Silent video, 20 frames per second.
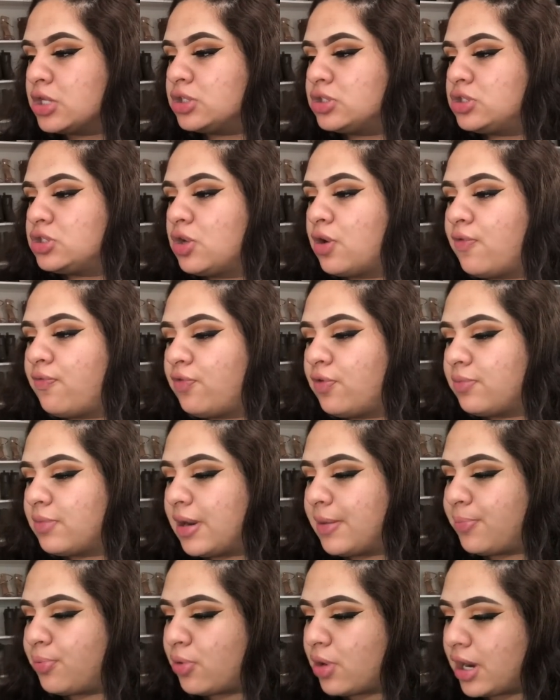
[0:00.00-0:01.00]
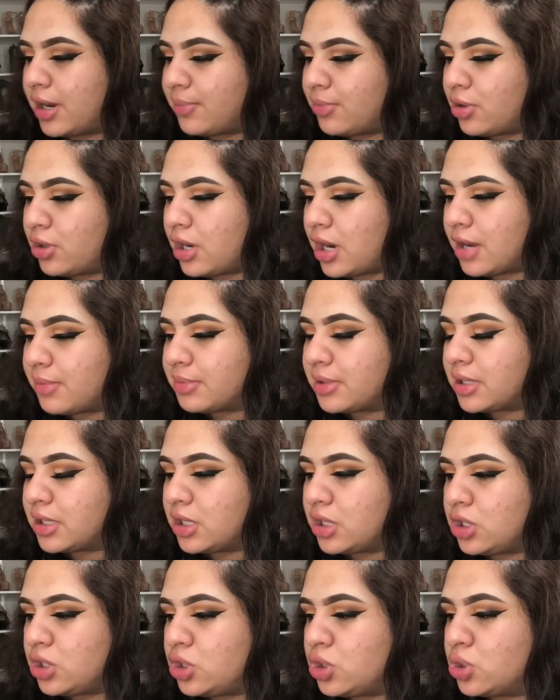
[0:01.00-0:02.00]
So for my primer, I'm
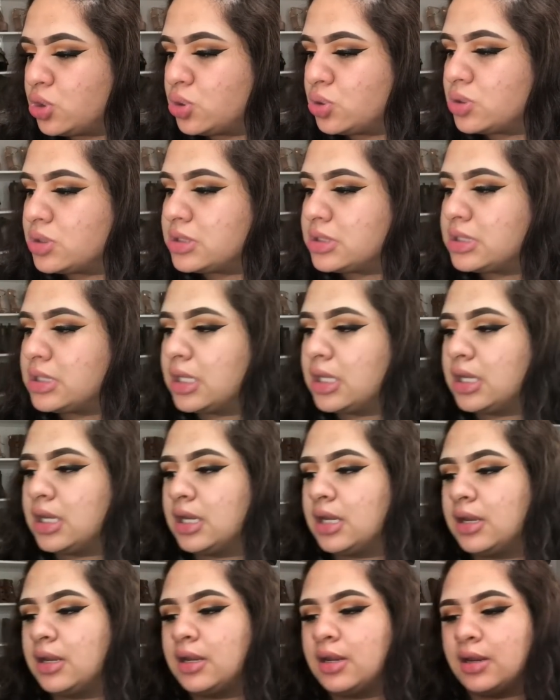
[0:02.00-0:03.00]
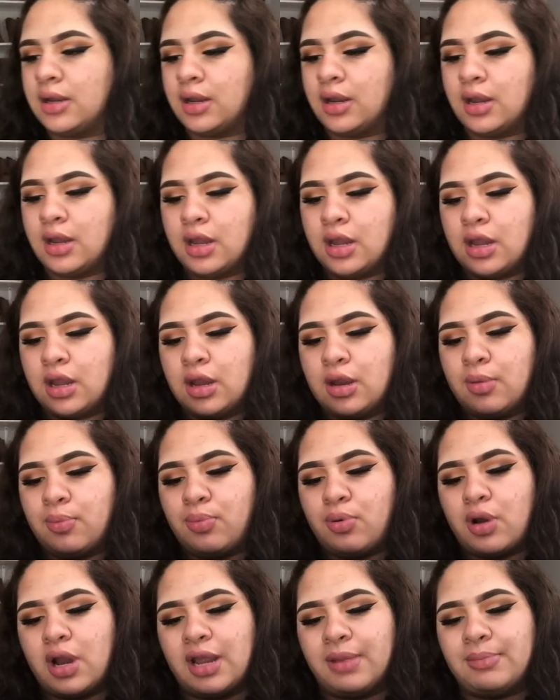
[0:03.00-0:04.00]
gonna use the
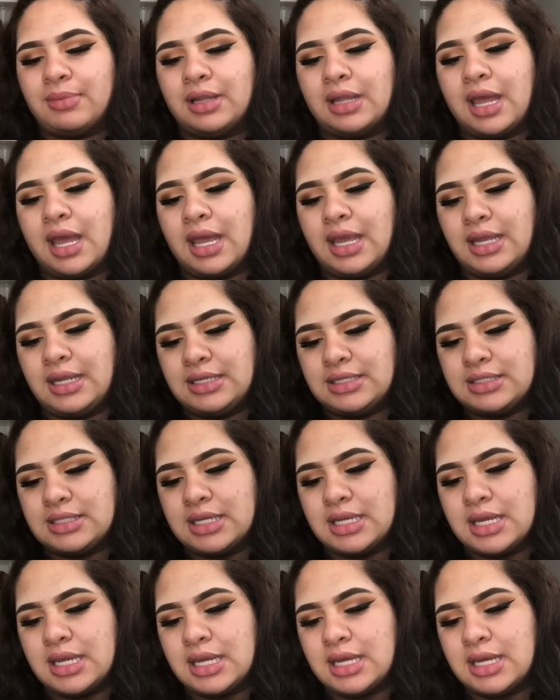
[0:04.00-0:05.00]
Prime Light